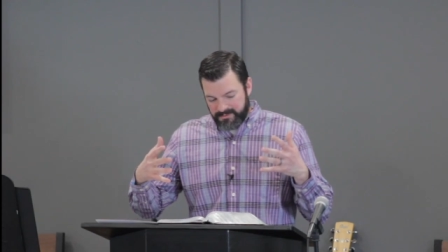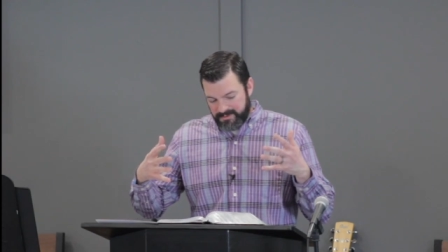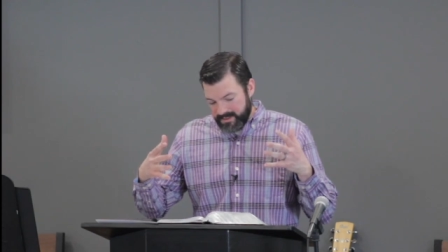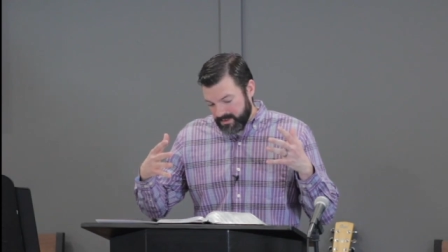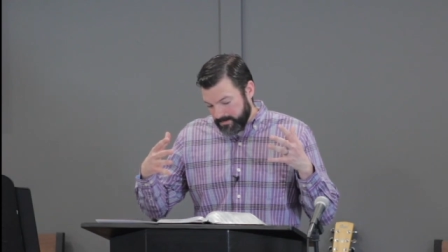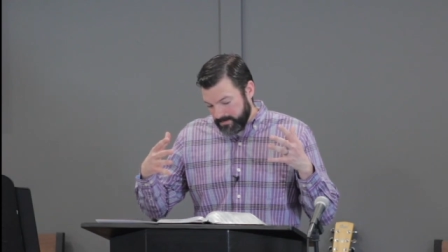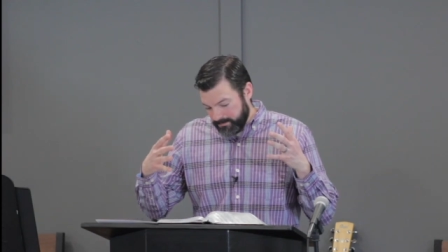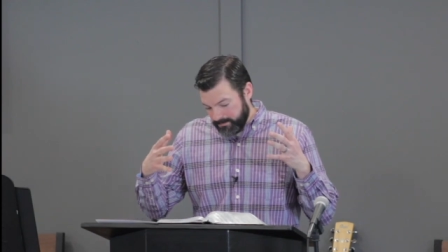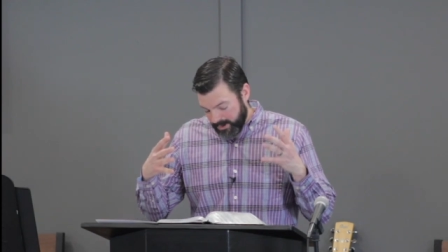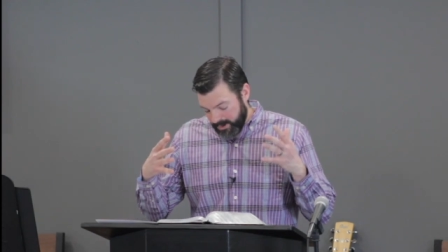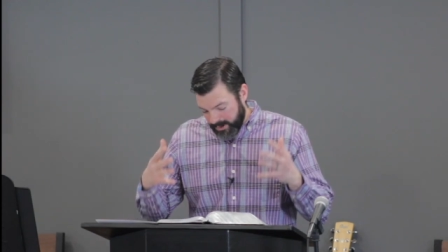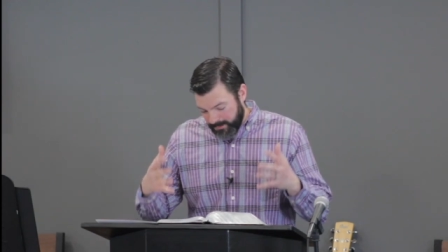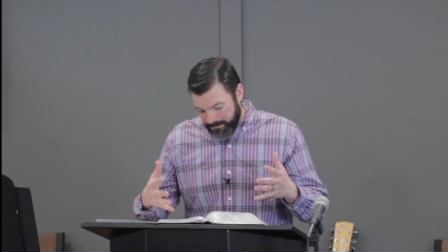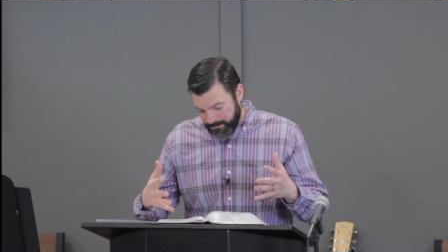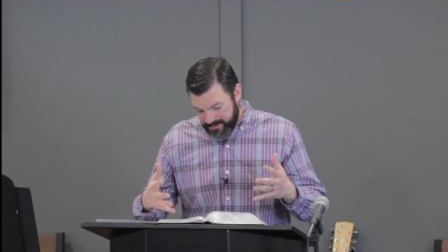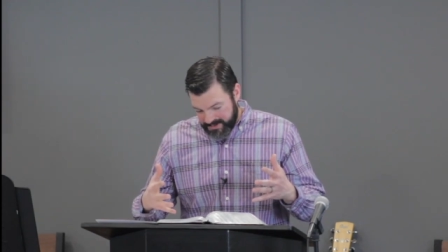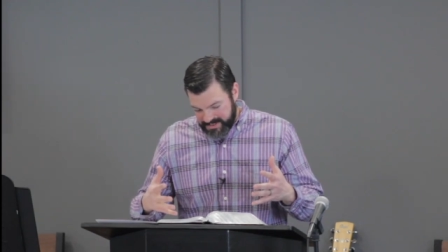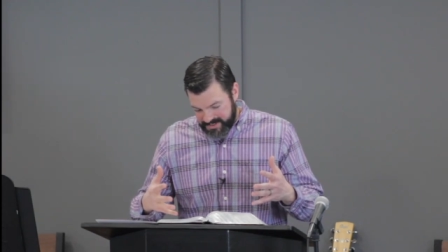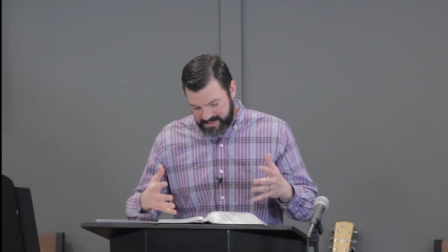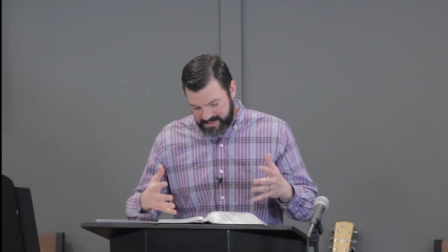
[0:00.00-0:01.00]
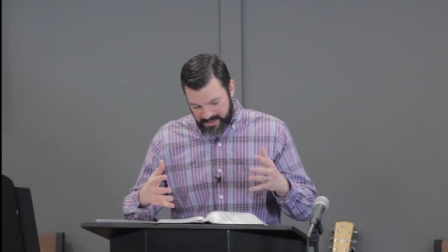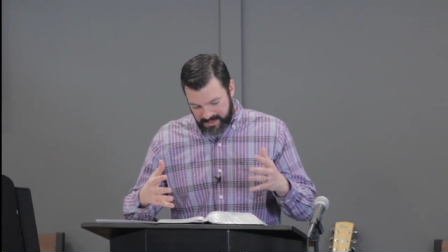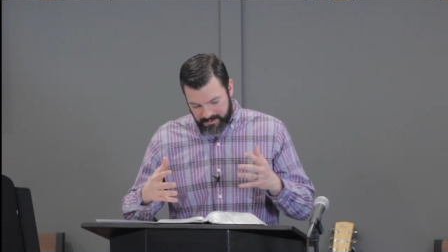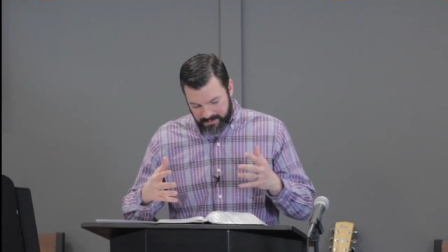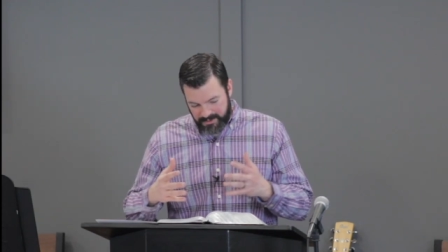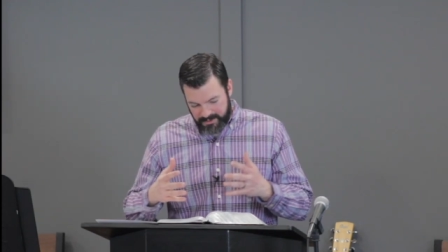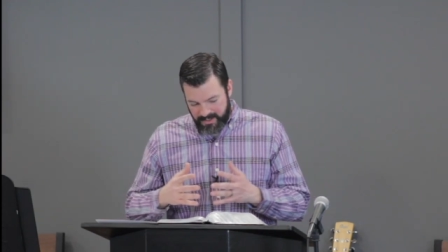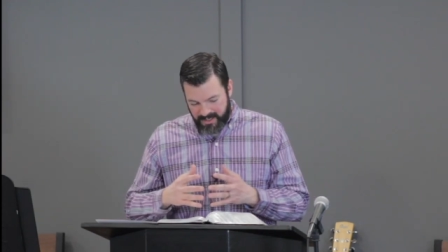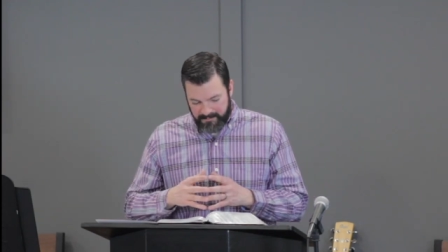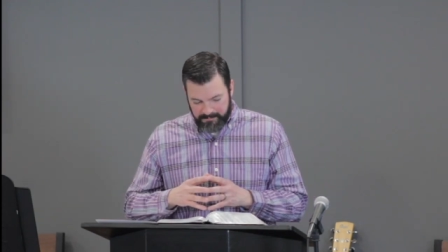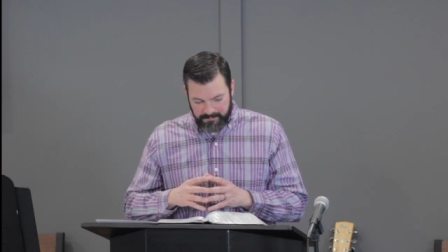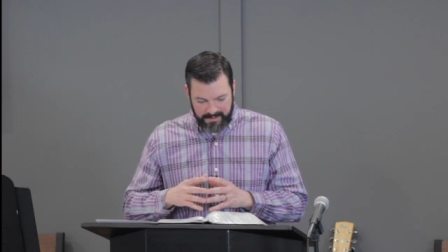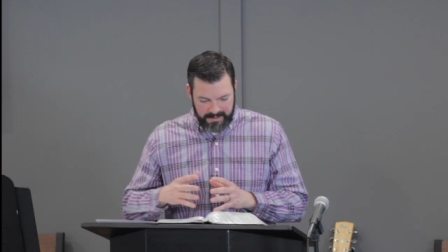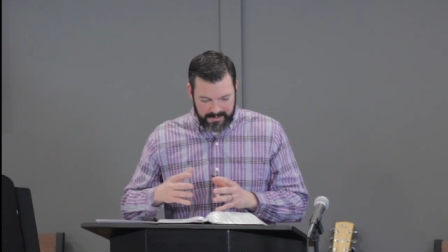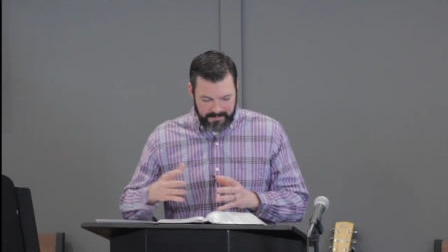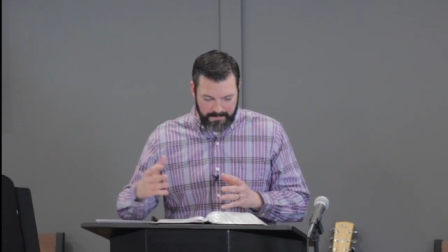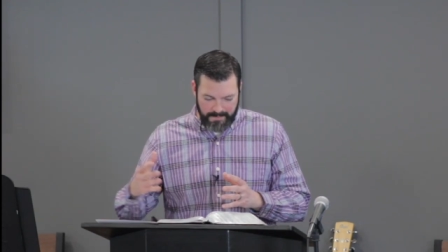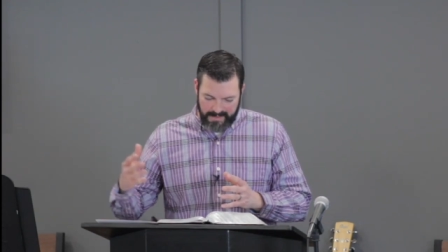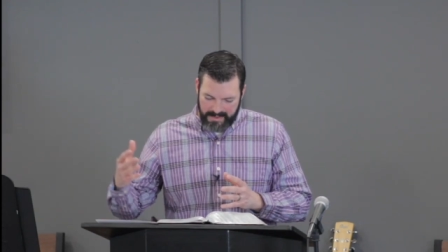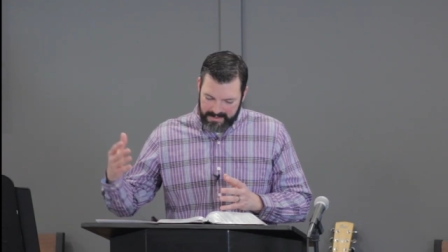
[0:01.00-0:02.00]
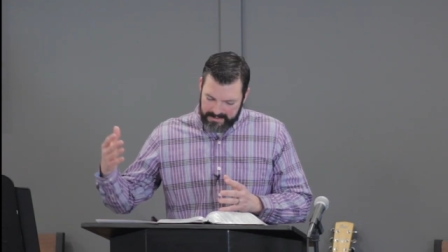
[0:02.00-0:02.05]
the purpose that you have been